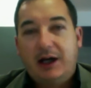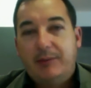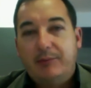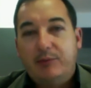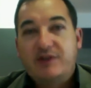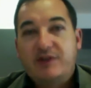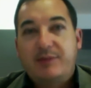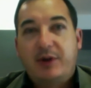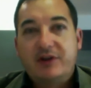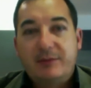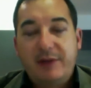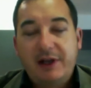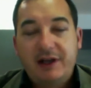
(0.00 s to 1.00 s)

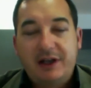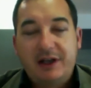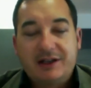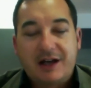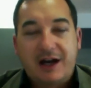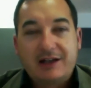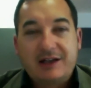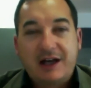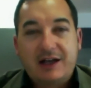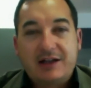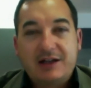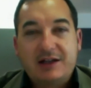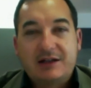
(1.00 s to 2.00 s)
responsibility as
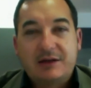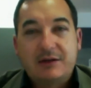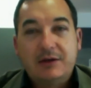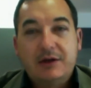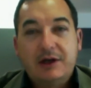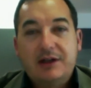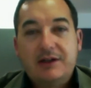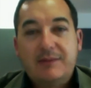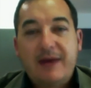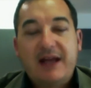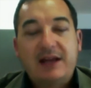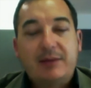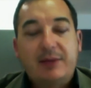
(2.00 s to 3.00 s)
architects is to
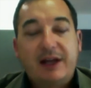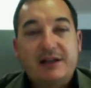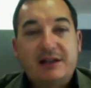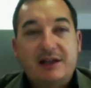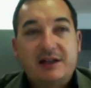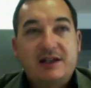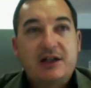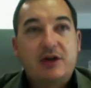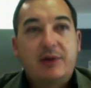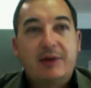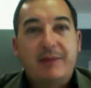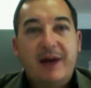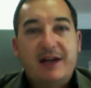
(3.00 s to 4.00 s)
make the place
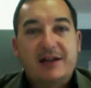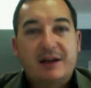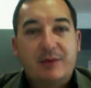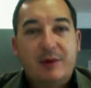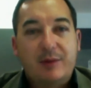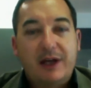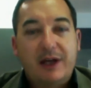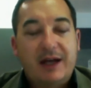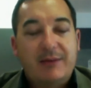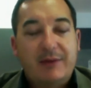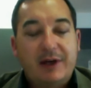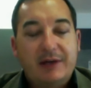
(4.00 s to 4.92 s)
considerably better than when we came.